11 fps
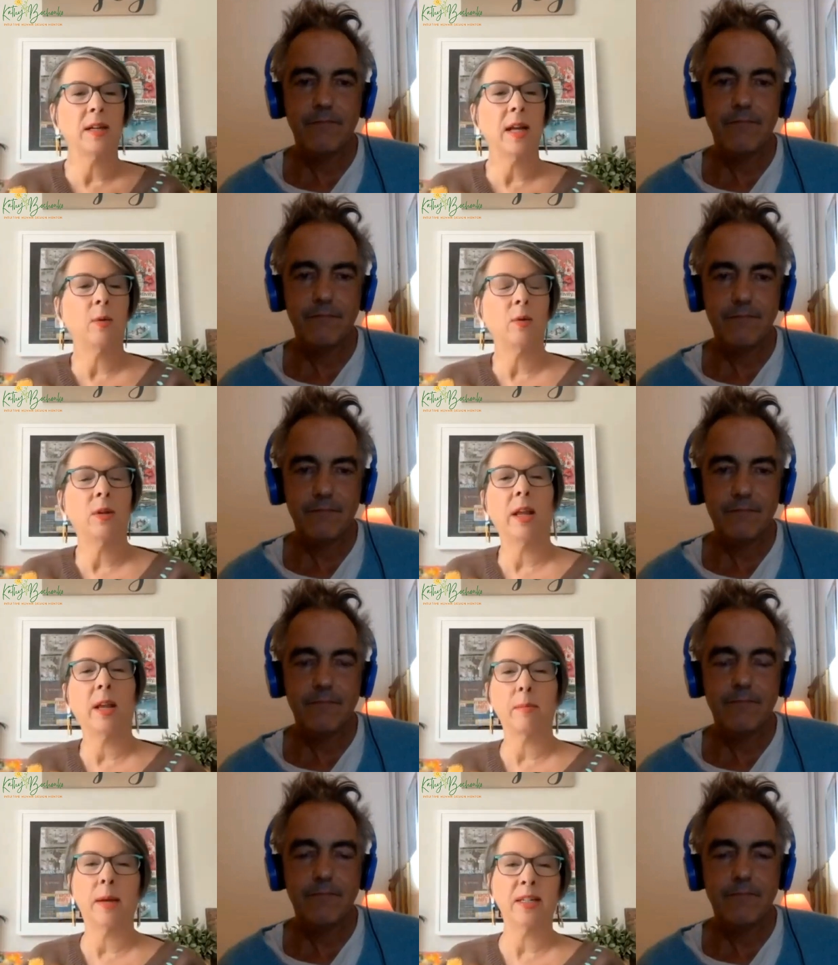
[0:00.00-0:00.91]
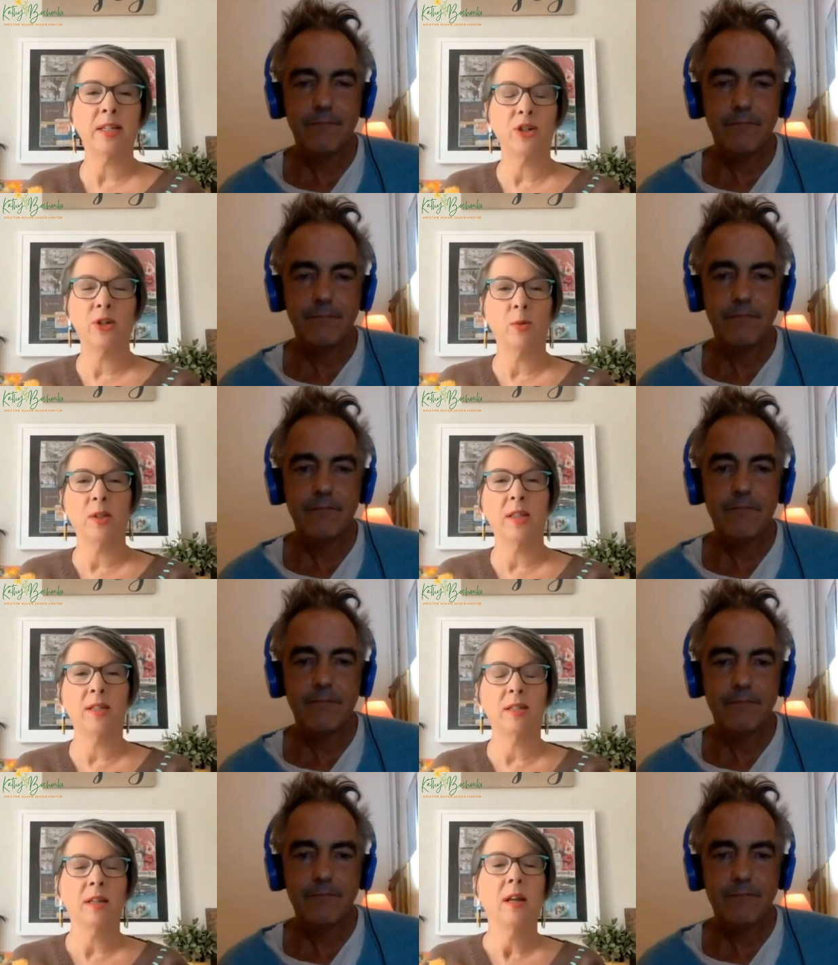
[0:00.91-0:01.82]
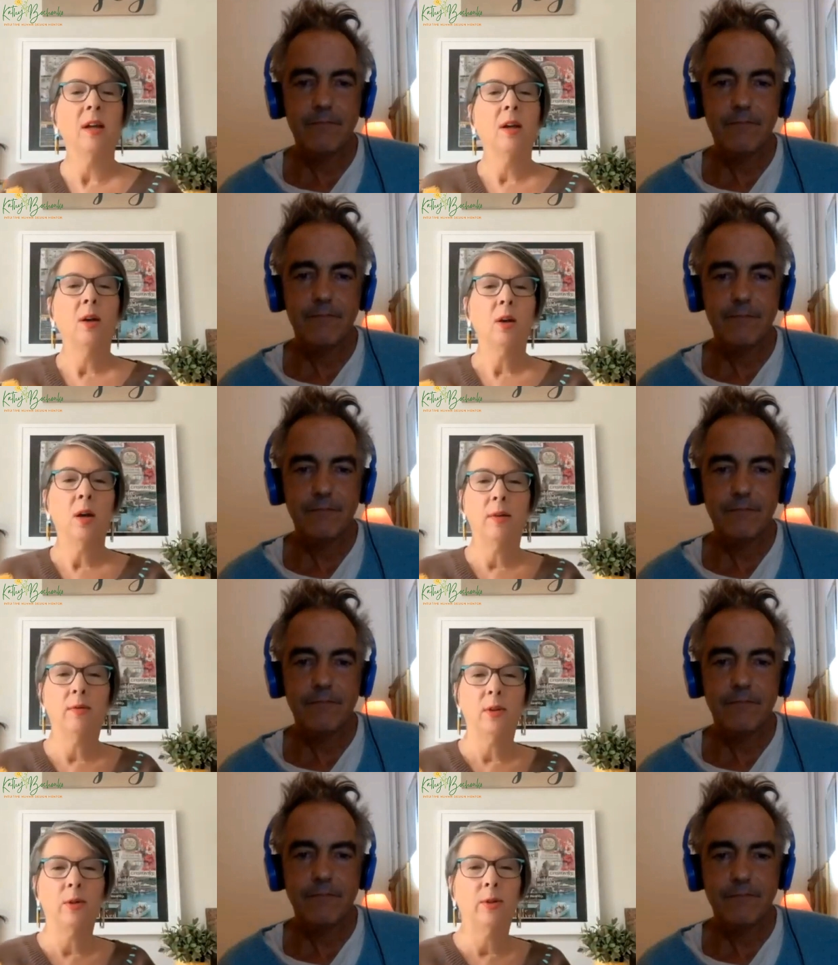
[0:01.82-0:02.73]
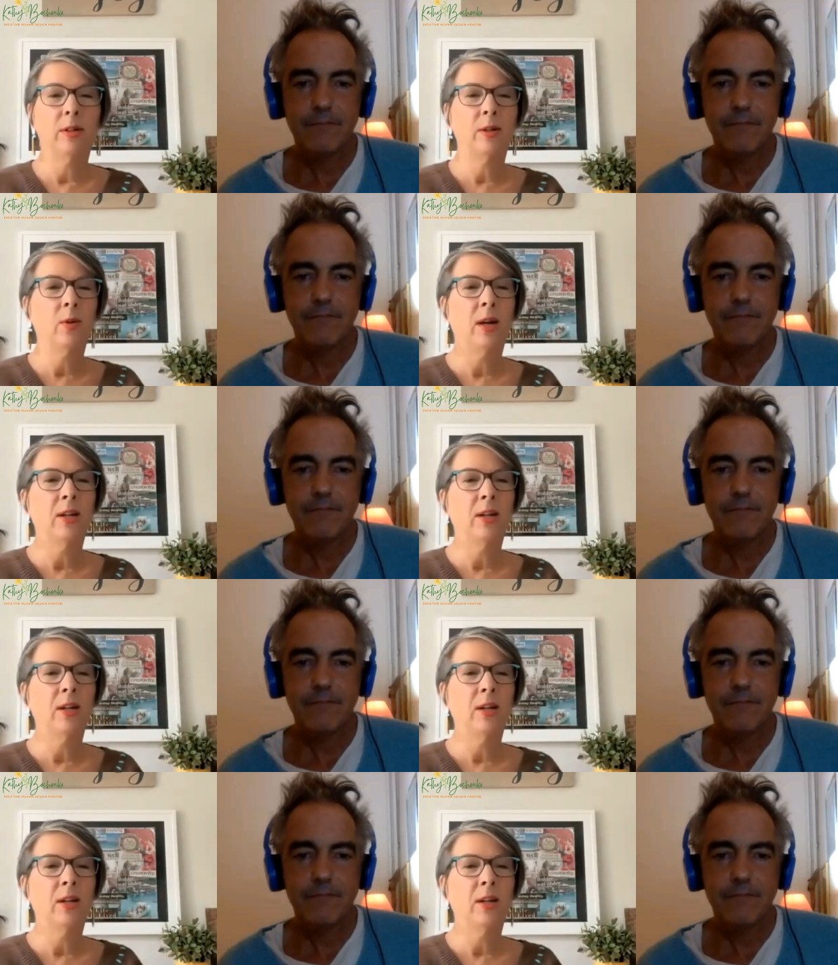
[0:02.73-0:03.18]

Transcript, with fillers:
Speaker 1: And I would like message you with these convoluted